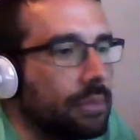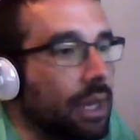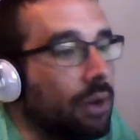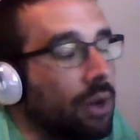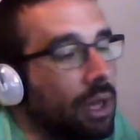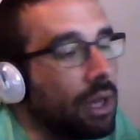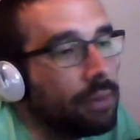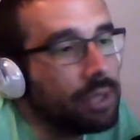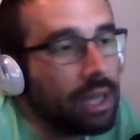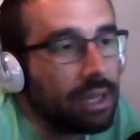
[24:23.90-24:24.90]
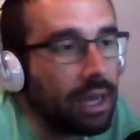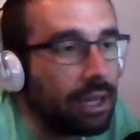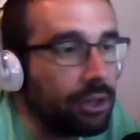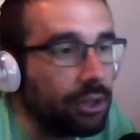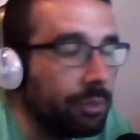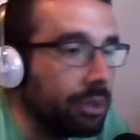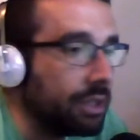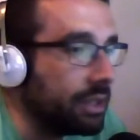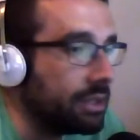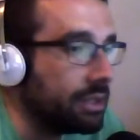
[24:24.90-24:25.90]
I agree, but
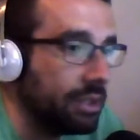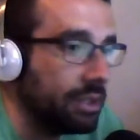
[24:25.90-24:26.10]
this is